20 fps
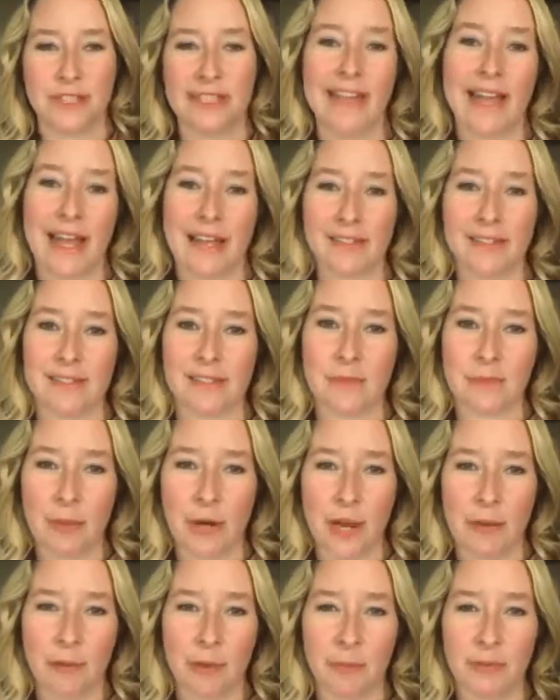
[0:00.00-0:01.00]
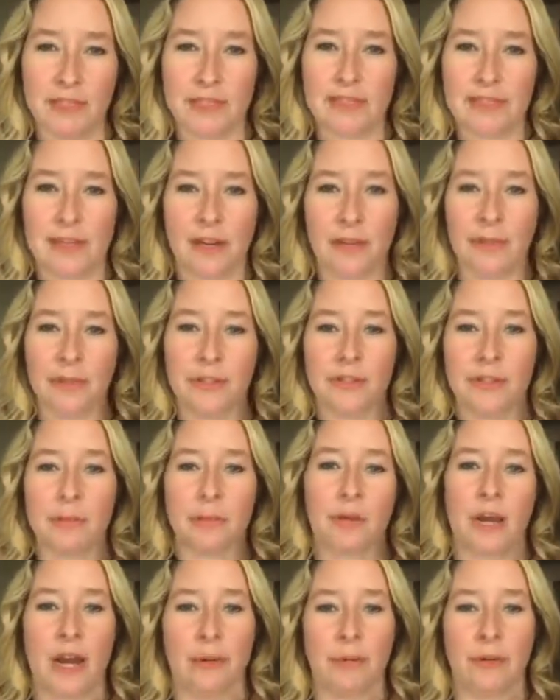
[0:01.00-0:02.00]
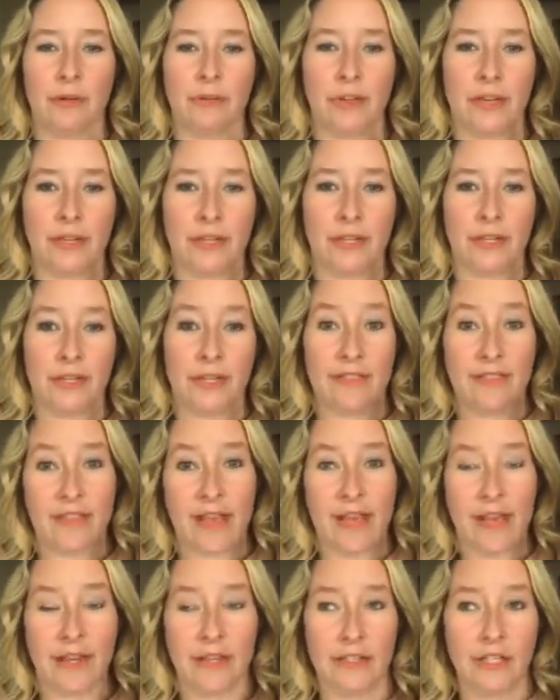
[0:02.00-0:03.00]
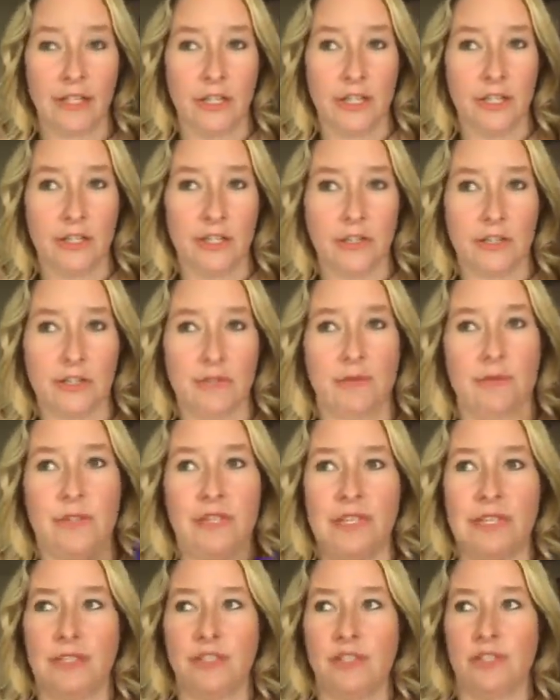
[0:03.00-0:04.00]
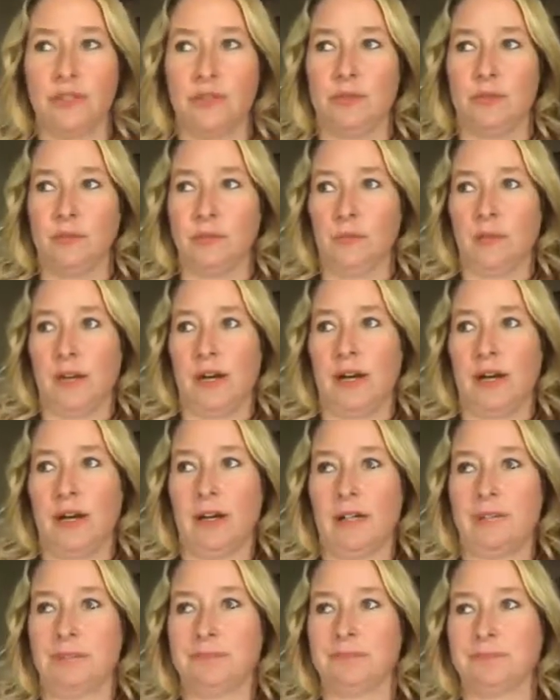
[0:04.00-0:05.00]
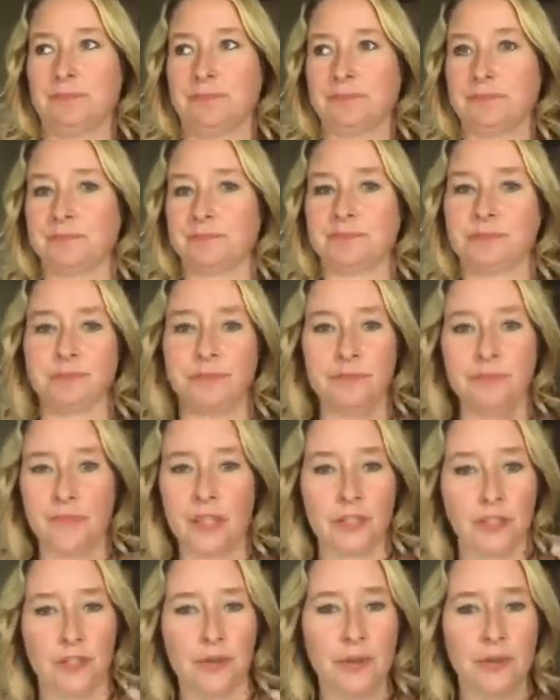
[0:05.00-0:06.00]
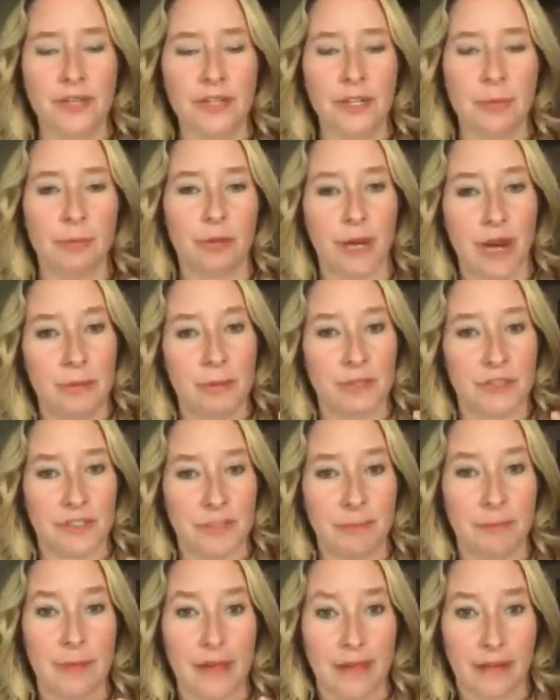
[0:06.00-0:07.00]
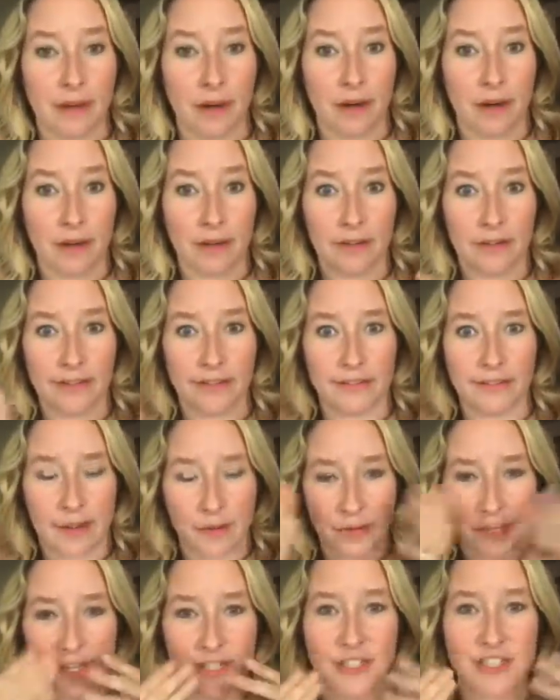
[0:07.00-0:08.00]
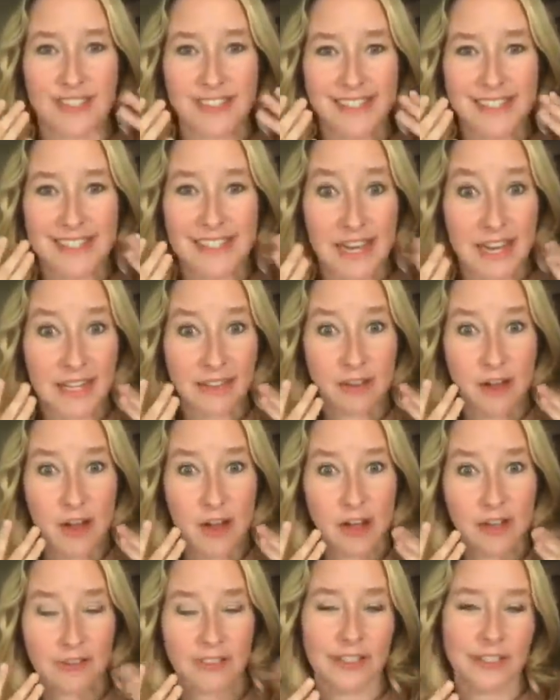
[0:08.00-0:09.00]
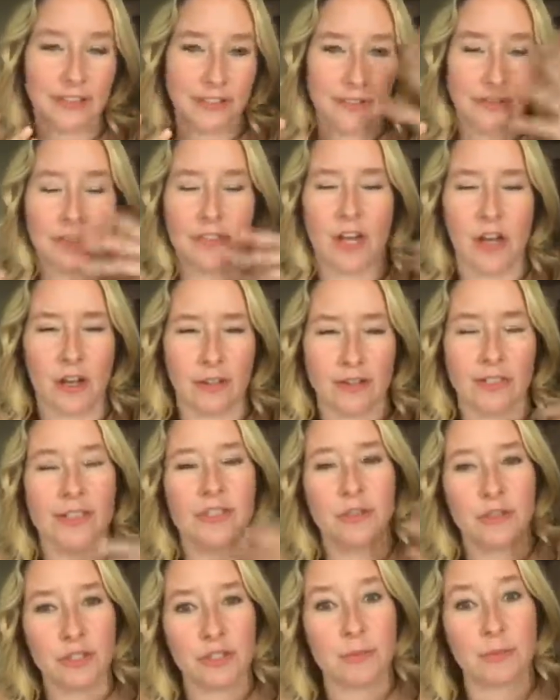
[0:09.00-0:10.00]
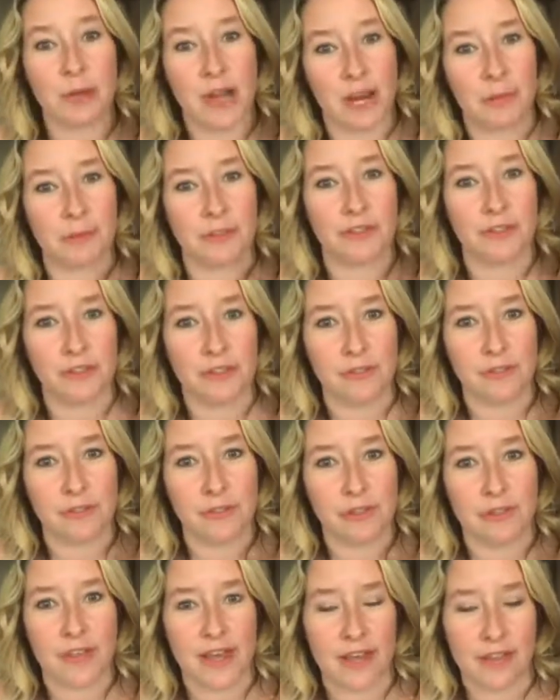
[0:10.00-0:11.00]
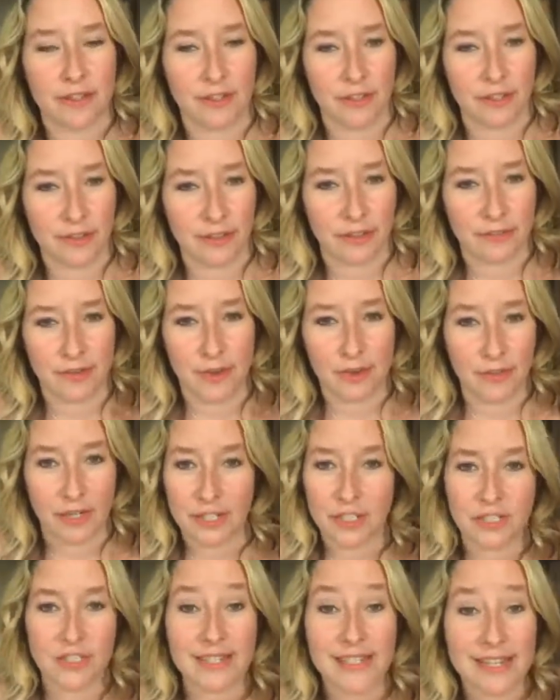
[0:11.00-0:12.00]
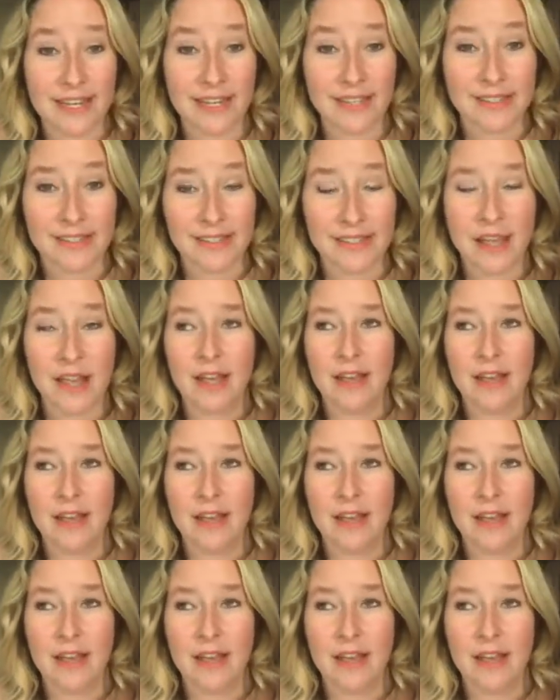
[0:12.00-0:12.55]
acts as a primer, but it's not really a primer like in that you need to, you don't need a primer to make our foundation stay long. Like usually primer is used so that your foundation stays